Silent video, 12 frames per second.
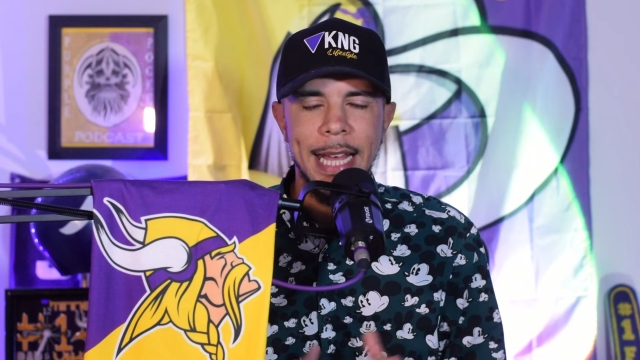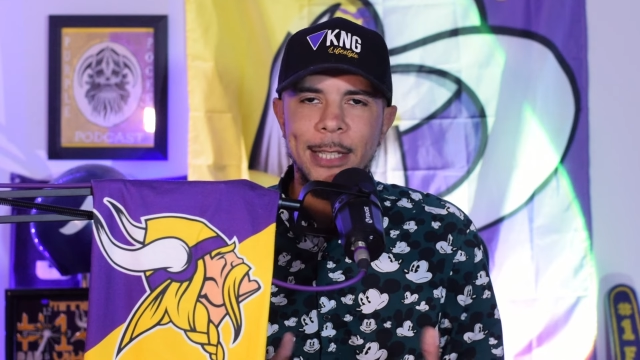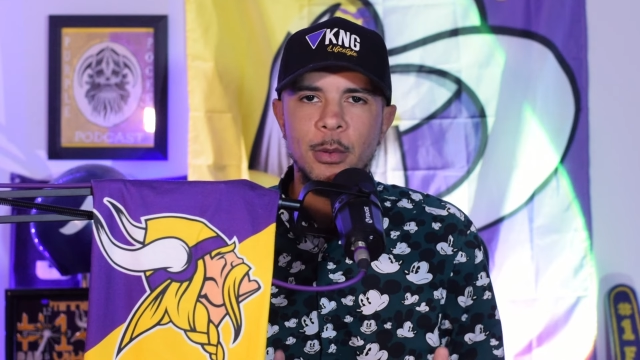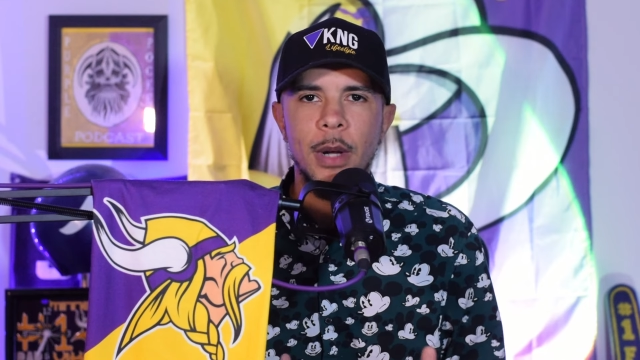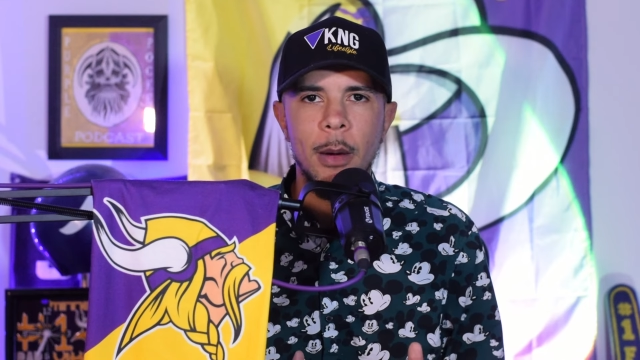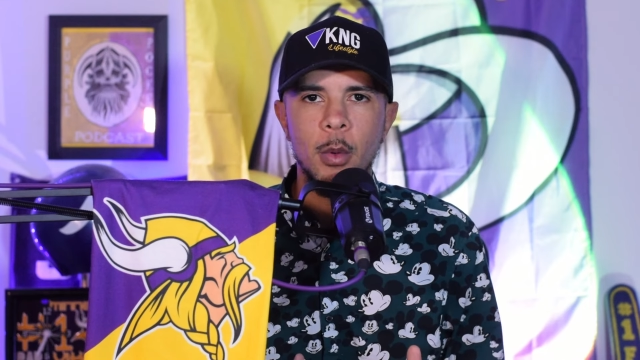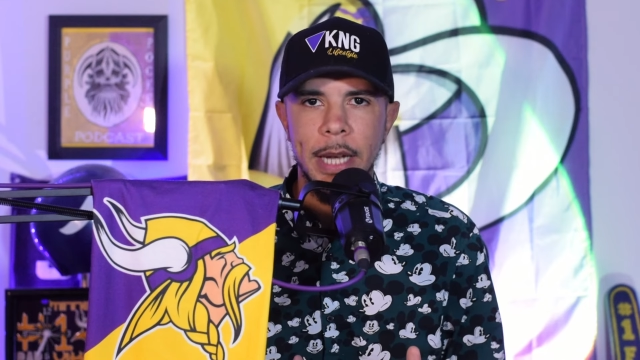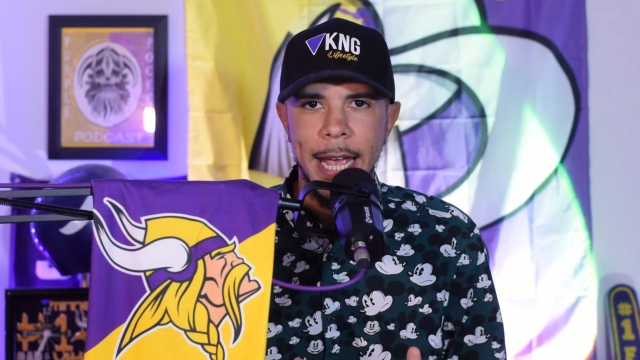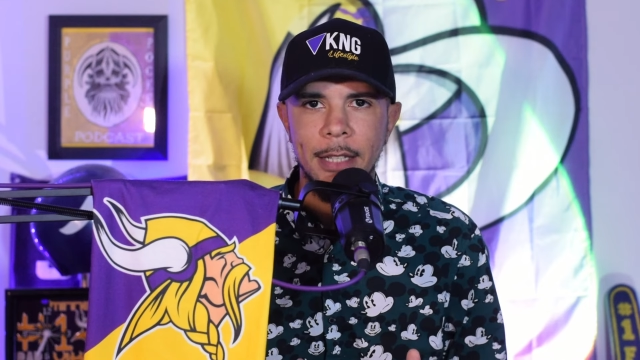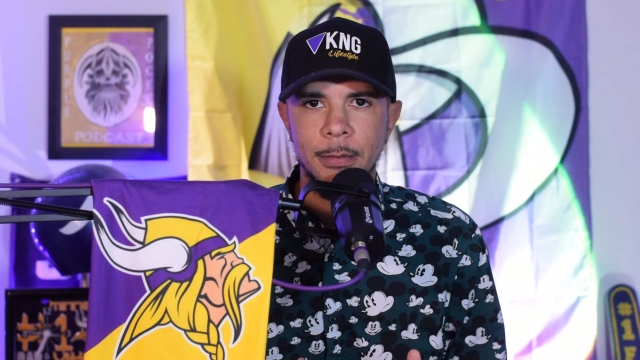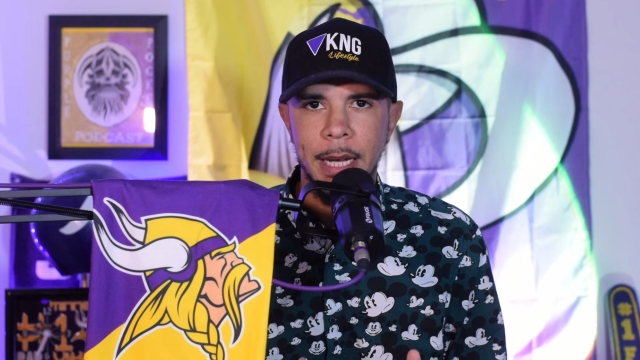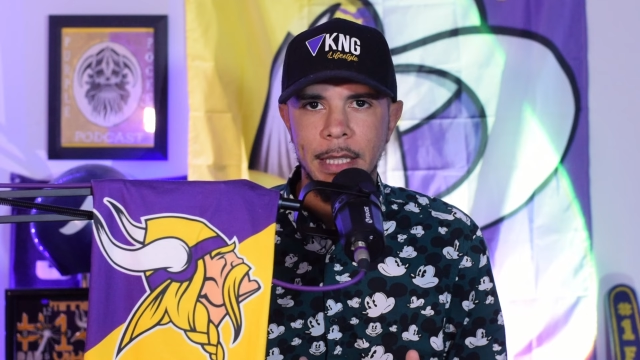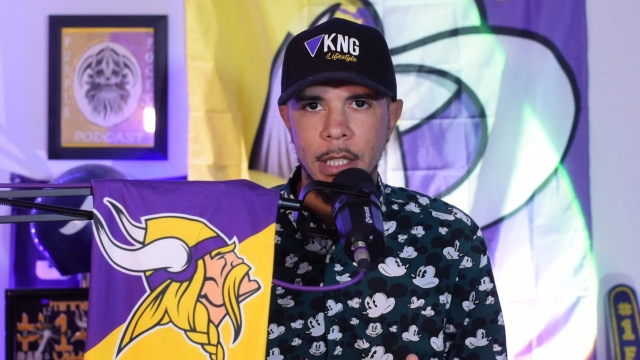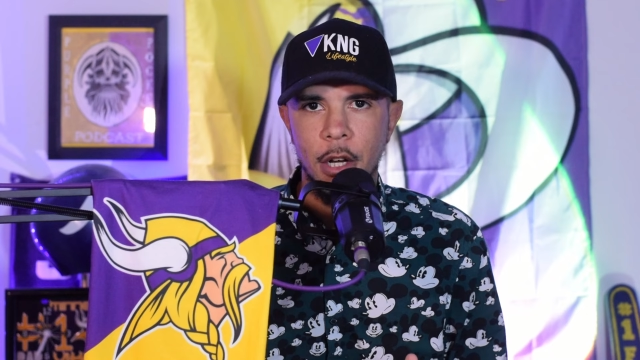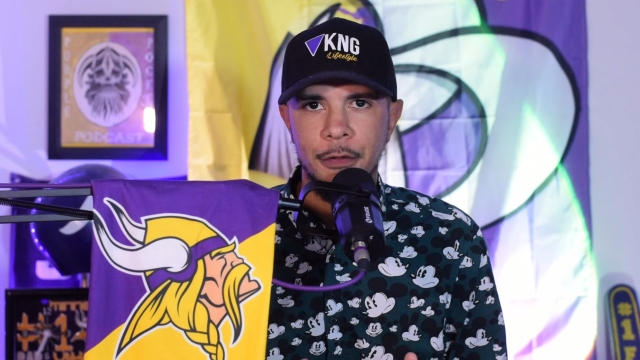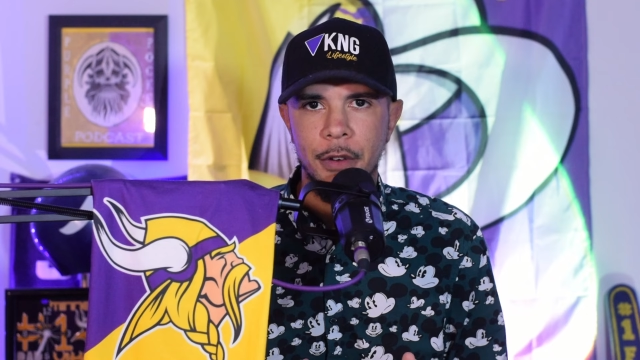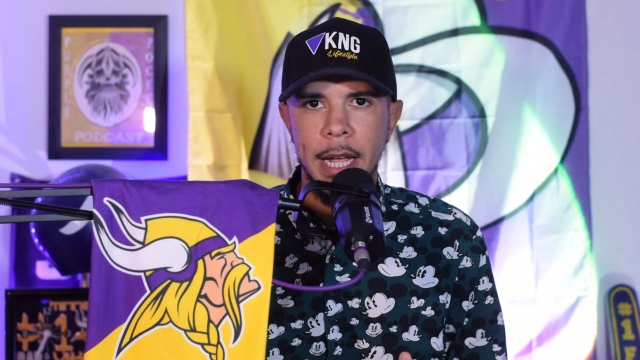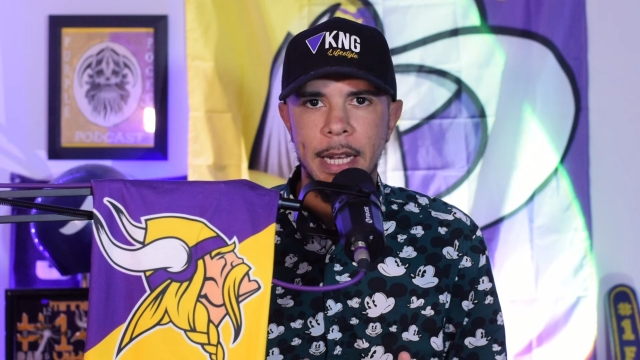That's what I would ask
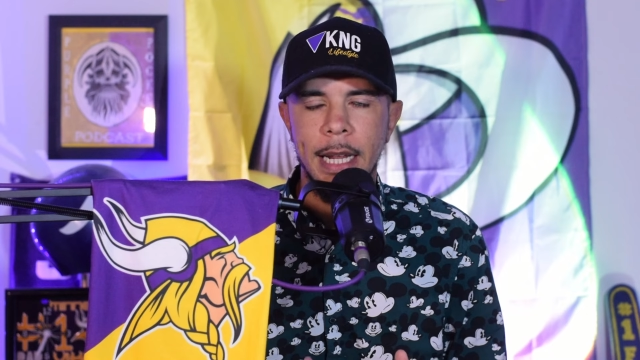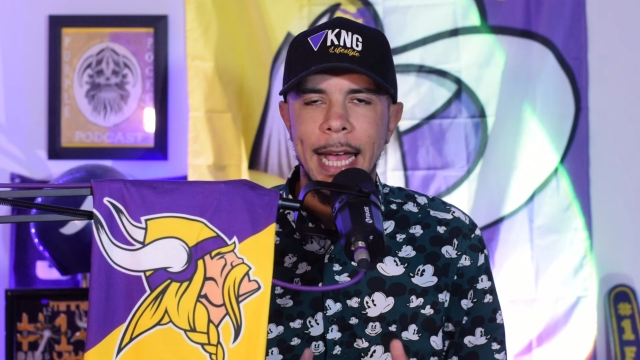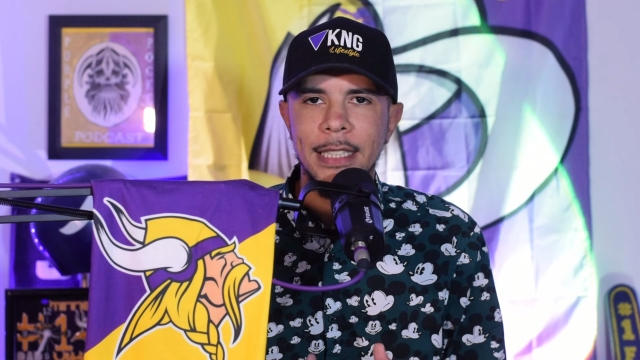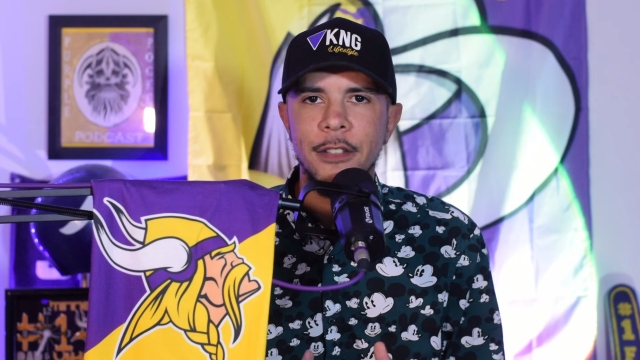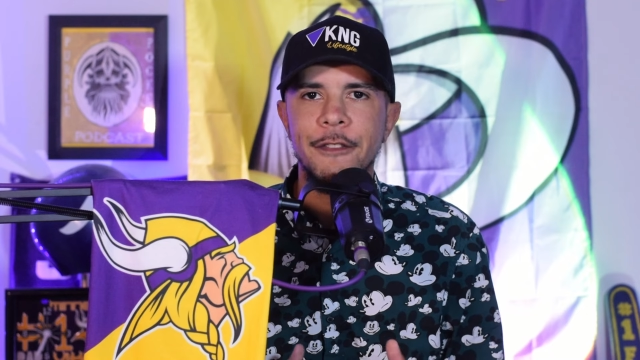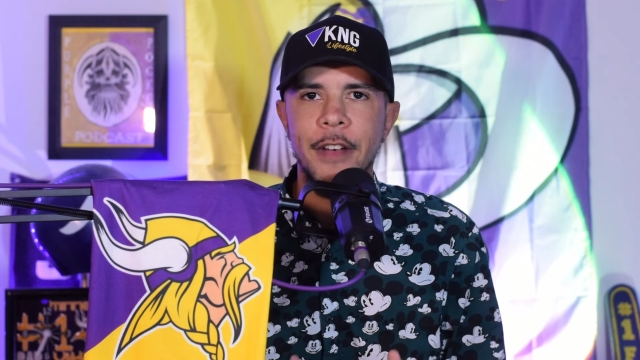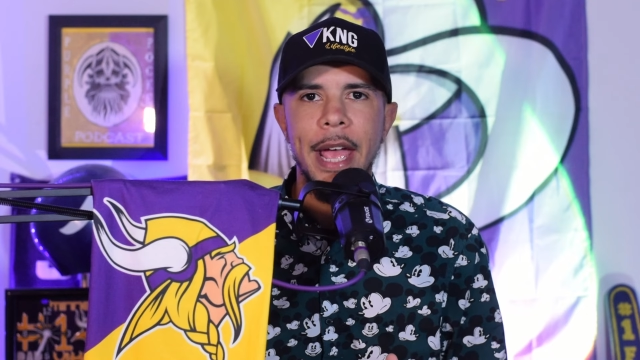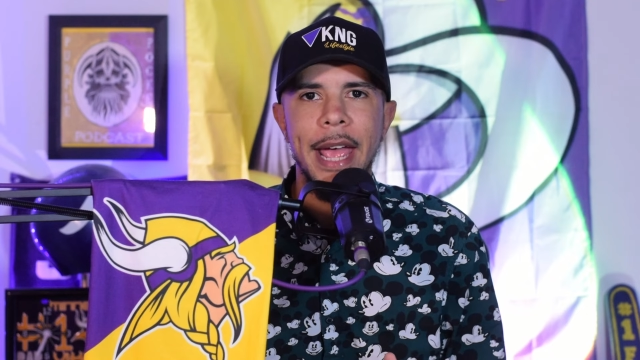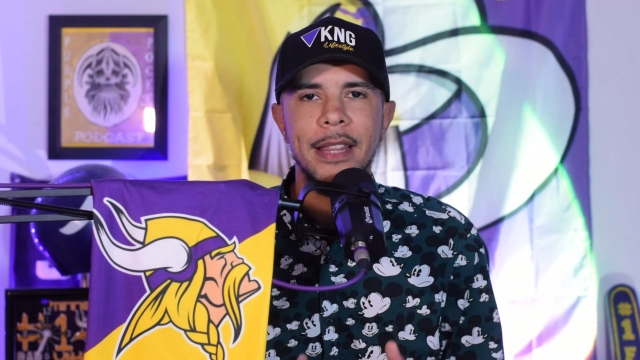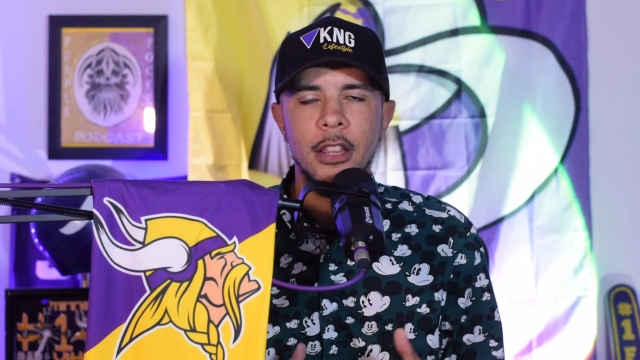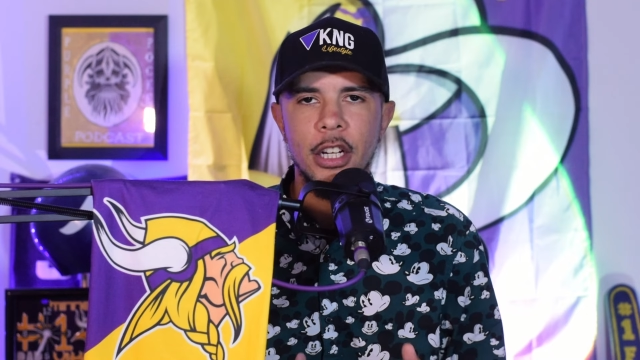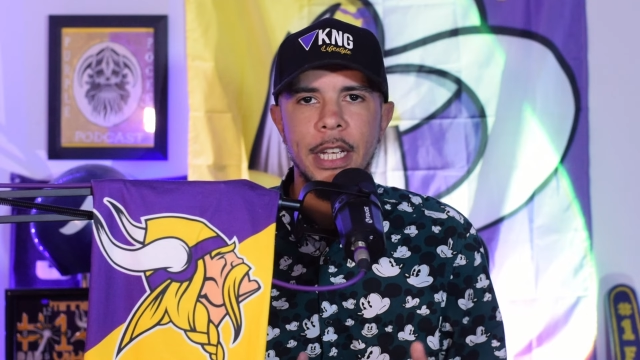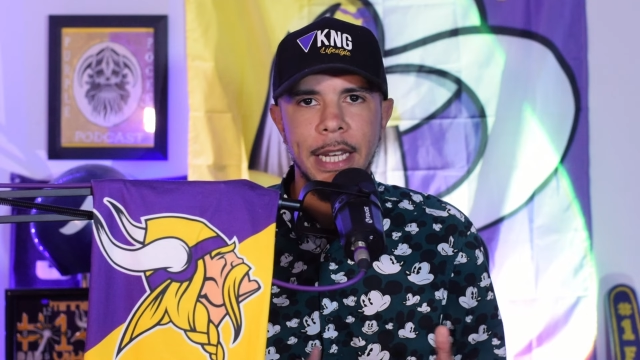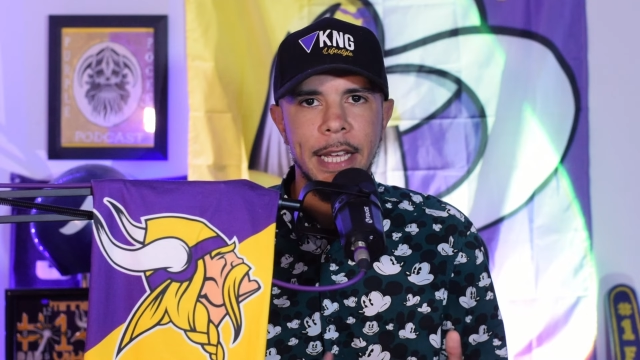myself, right? As a fan looking